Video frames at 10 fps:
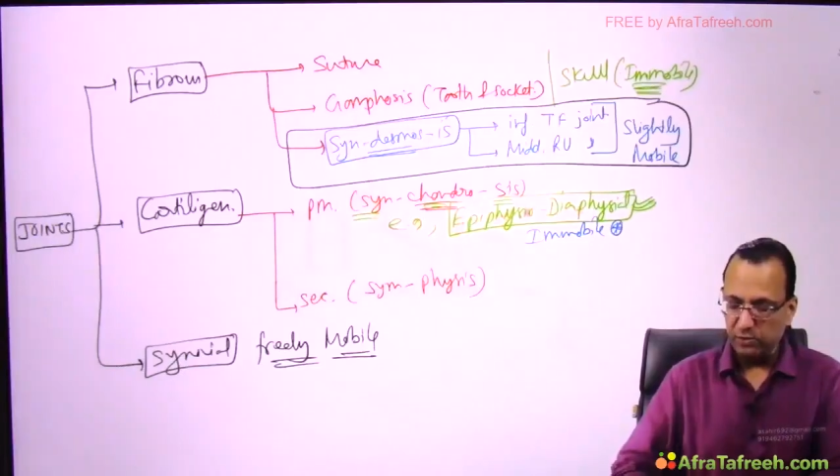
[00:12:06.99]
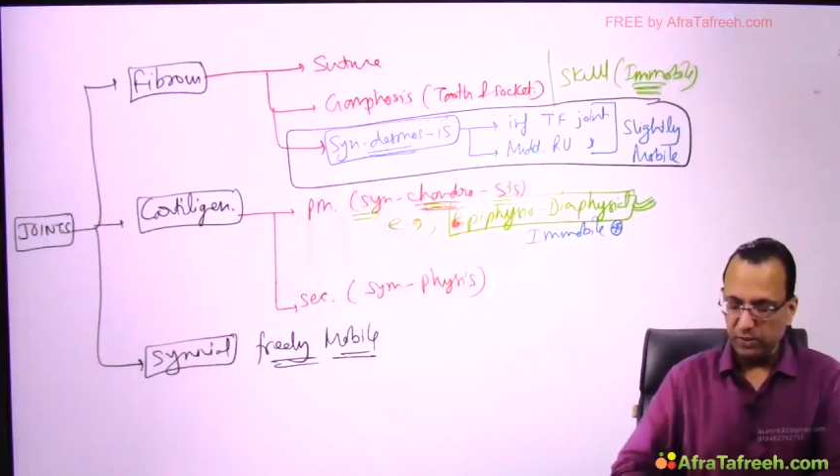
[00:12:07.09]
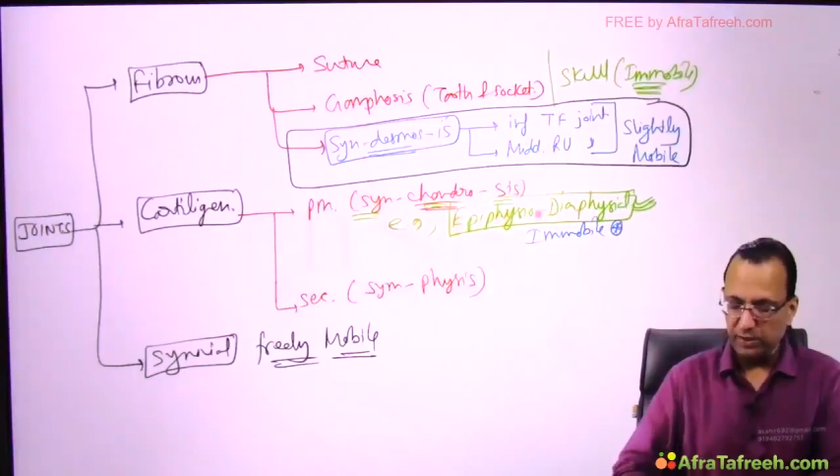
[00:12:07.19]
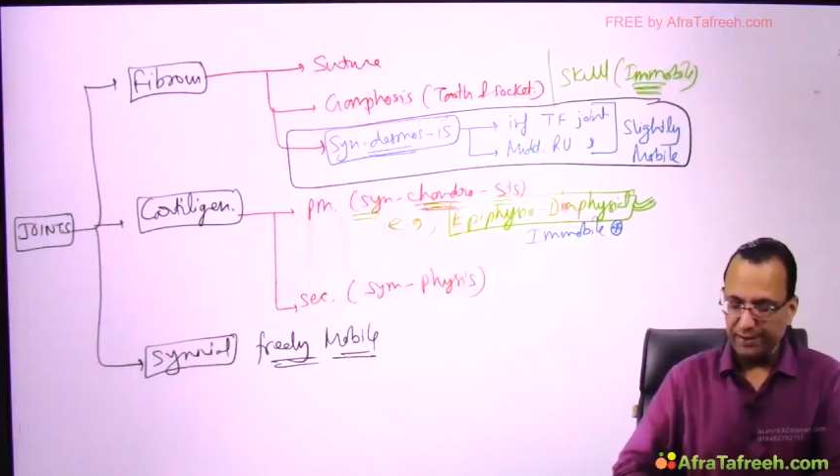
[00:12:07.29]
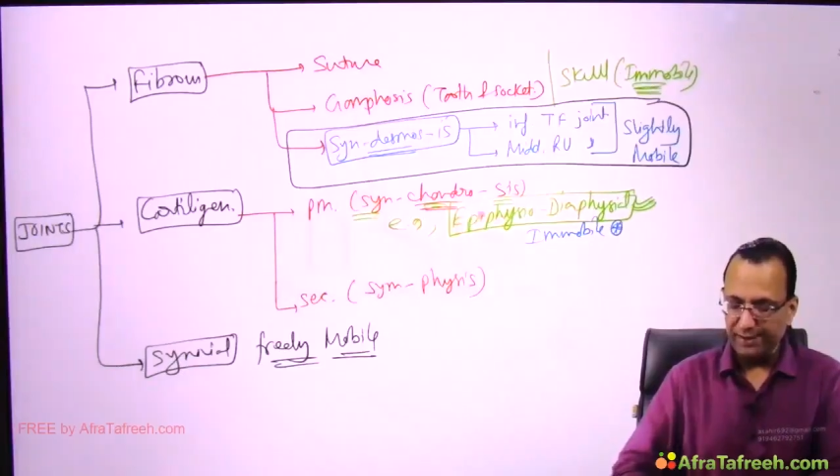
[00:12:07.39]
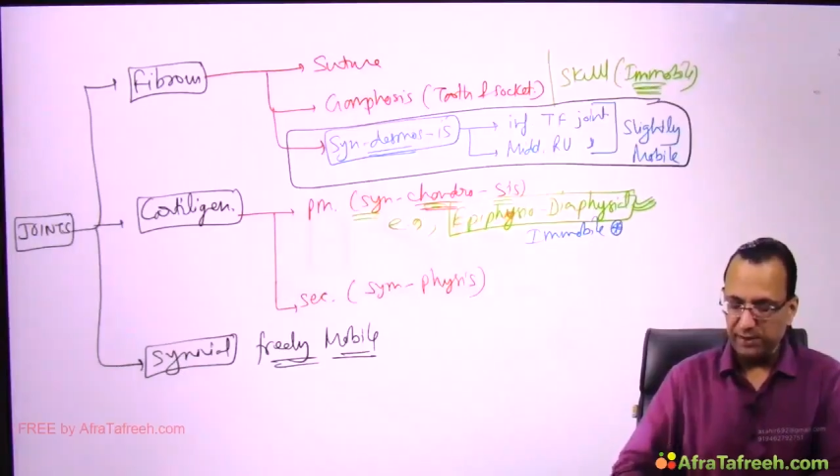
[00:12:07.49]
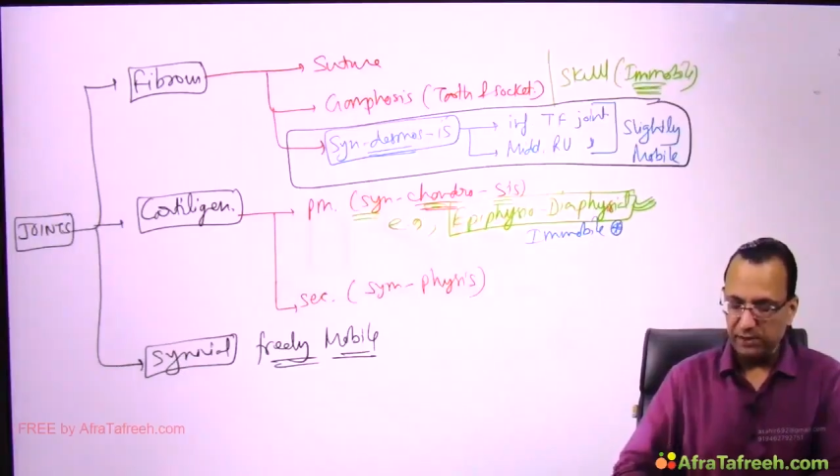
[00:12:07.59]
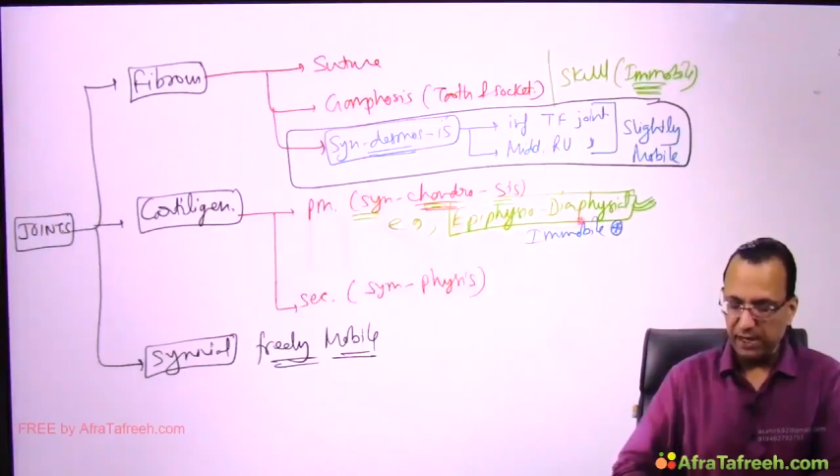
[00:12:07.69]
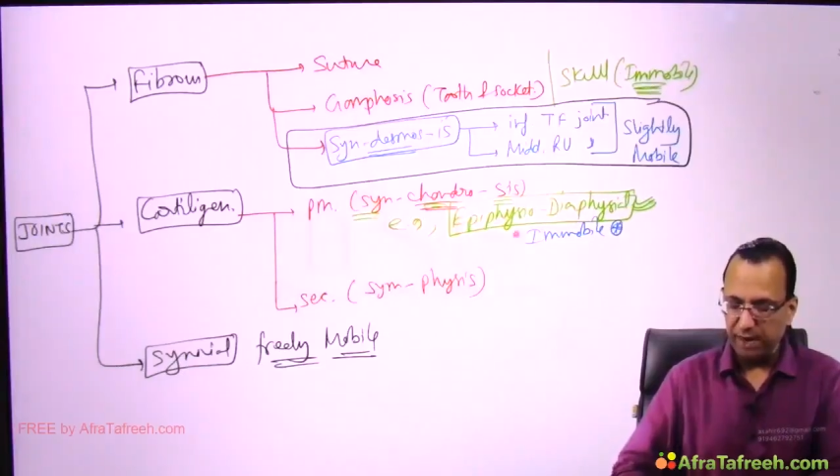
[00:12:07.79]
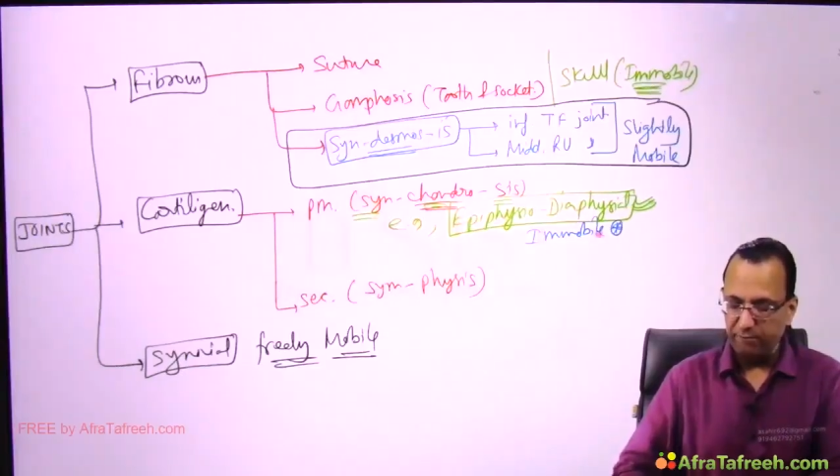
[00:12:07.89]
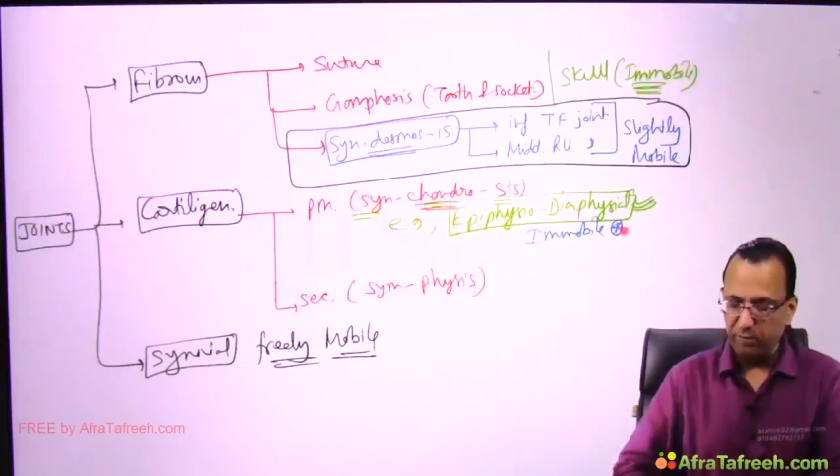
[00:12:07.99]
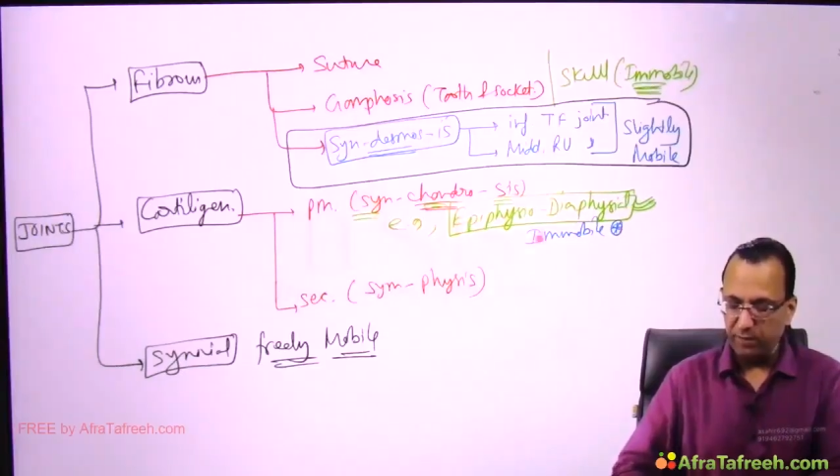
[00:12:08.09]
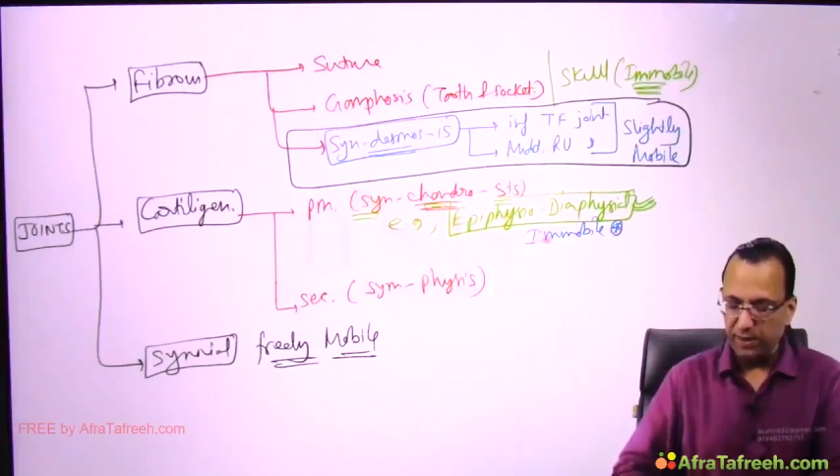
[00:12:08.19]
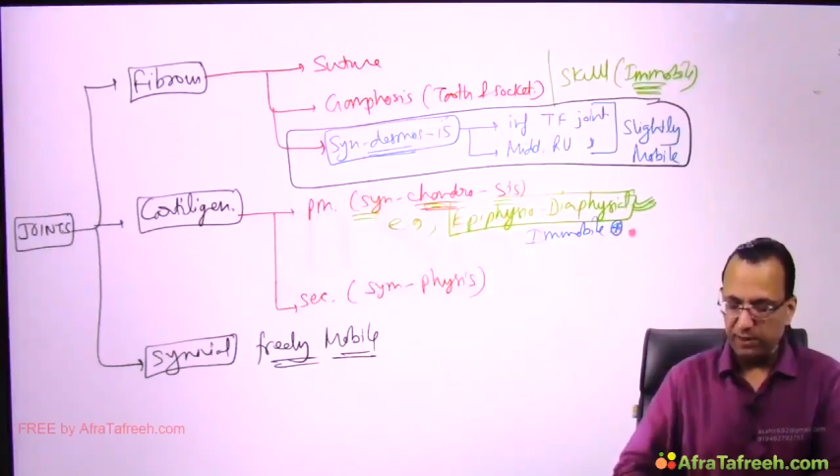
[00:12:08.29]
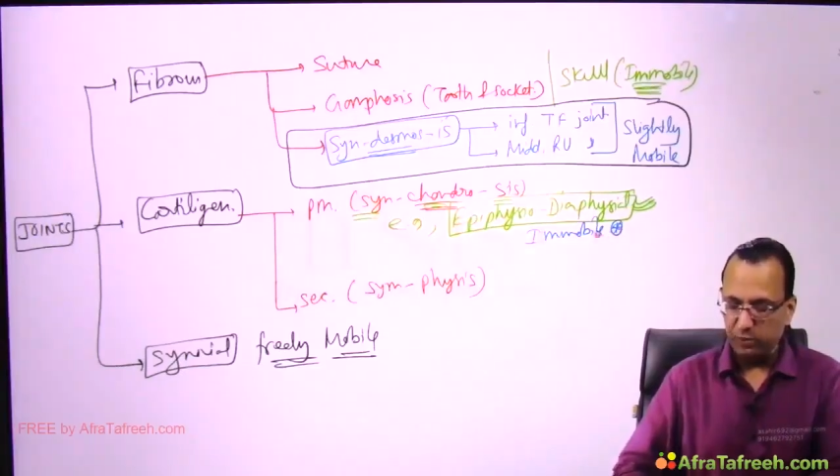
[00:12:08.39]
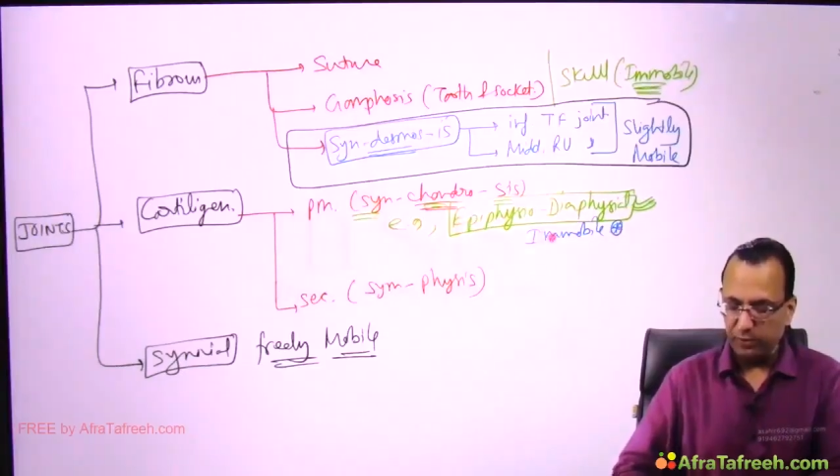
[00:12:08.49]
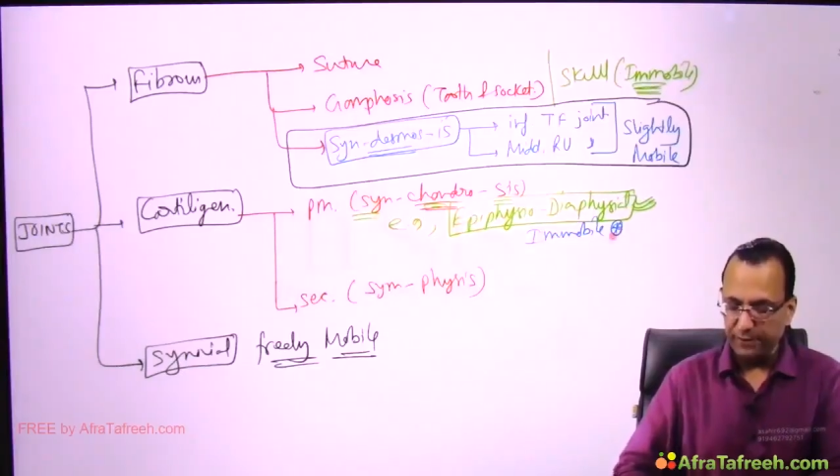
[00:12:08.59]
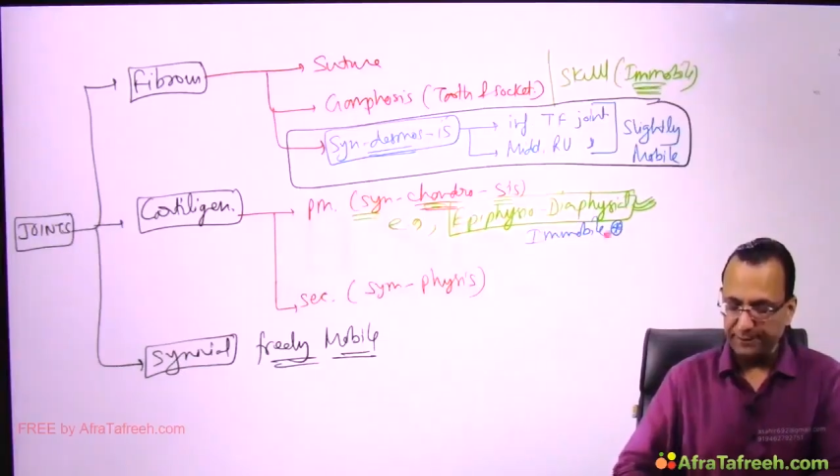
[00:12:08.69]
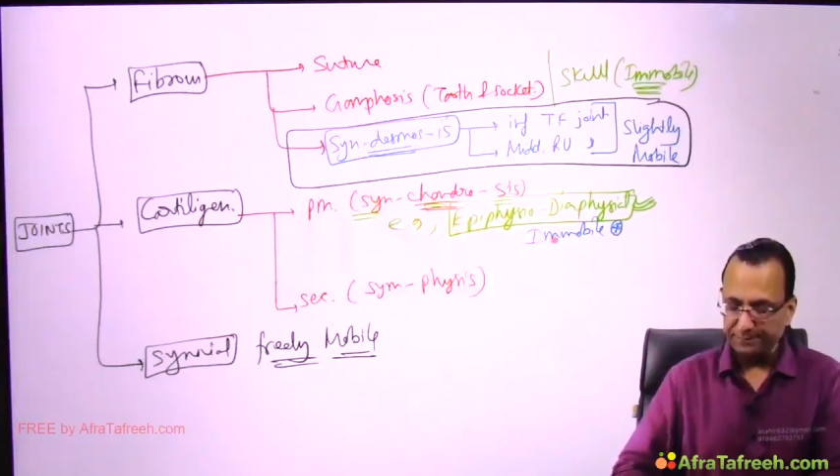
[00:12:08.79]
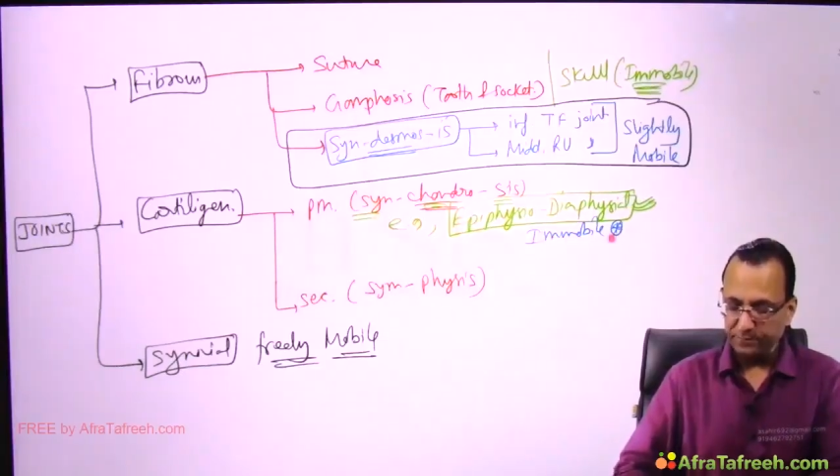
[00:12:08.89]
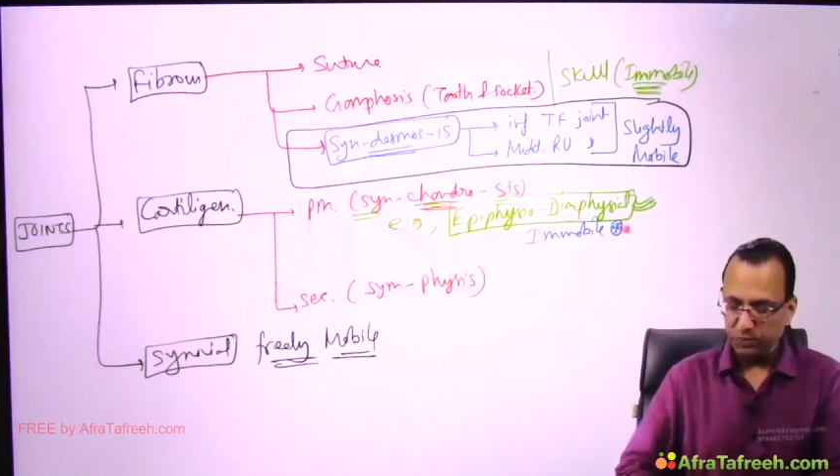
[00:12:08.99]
joint is immobile joint,